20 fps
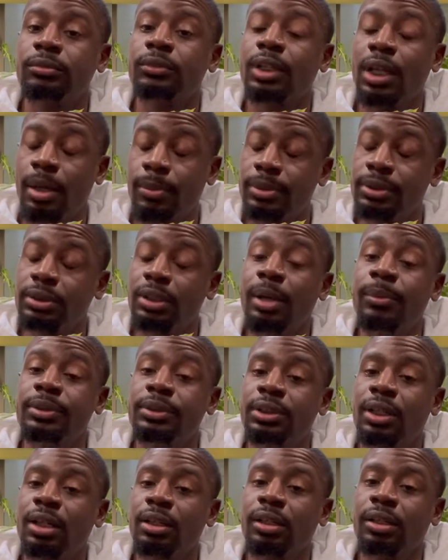I'm gonna
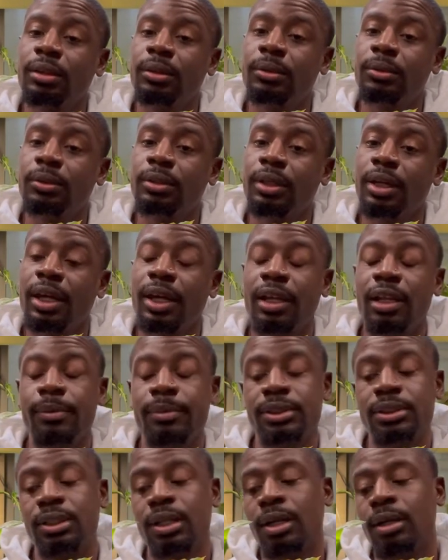talk you through it. Hey, let me
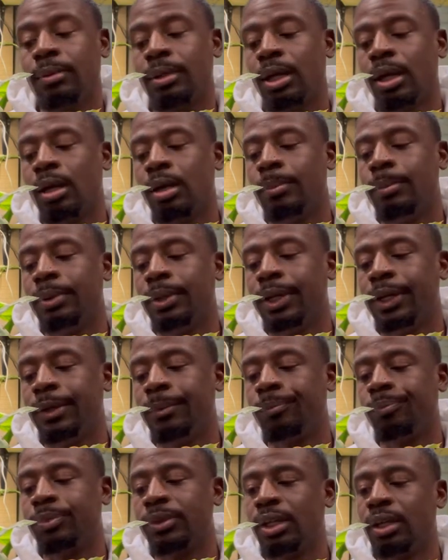stop.
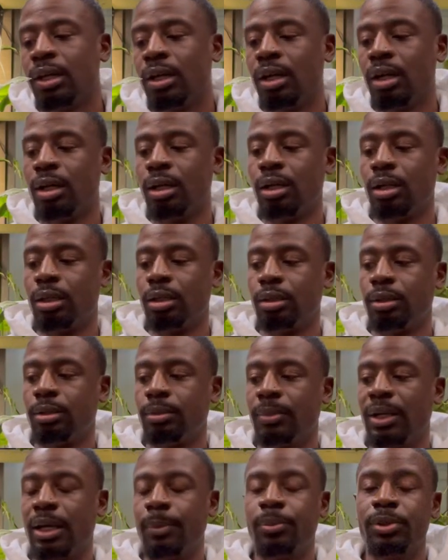But
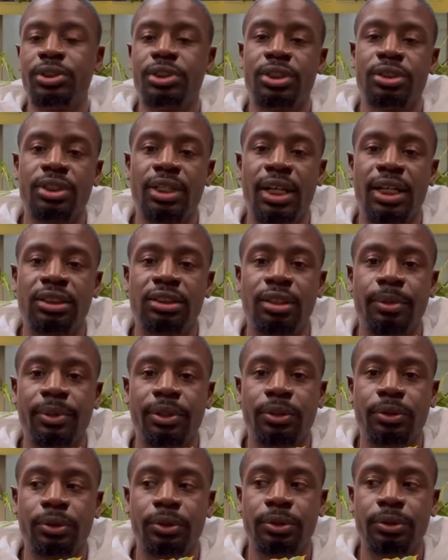I appreciate you guys coming
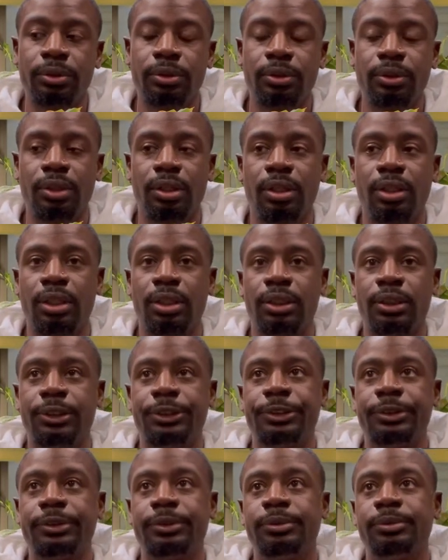through.
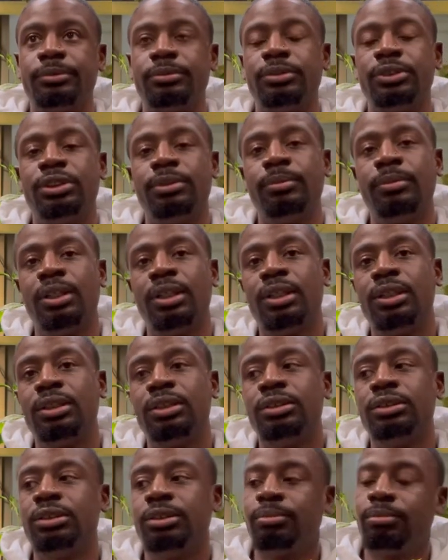
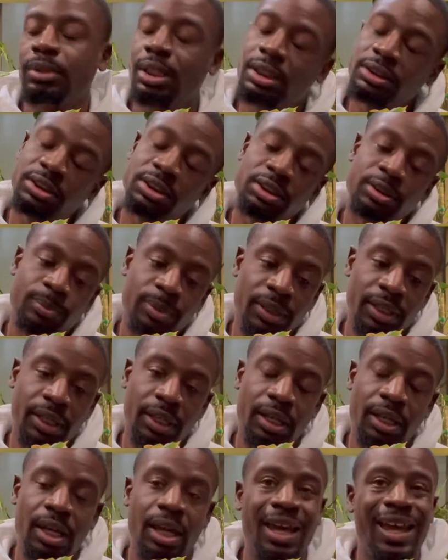Jumanji's
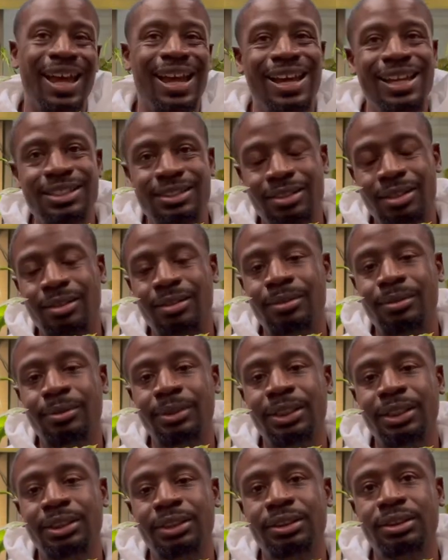plant. As
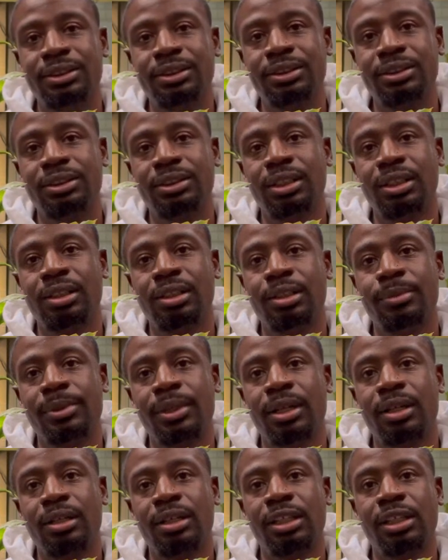always,
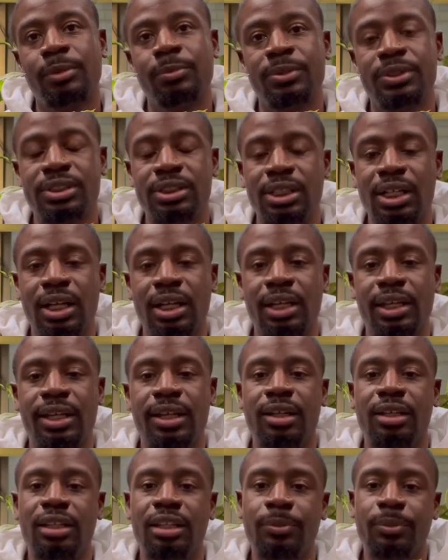y'all keep it solid,
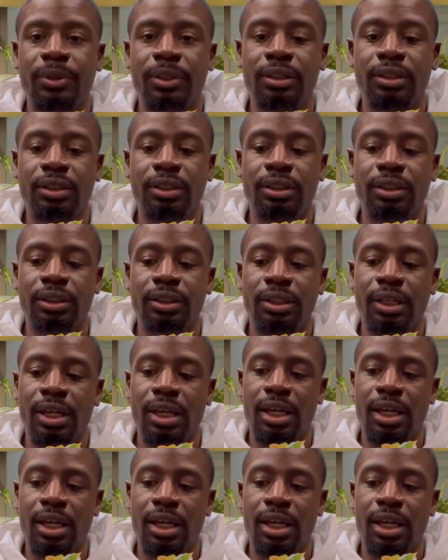y'all keep it good.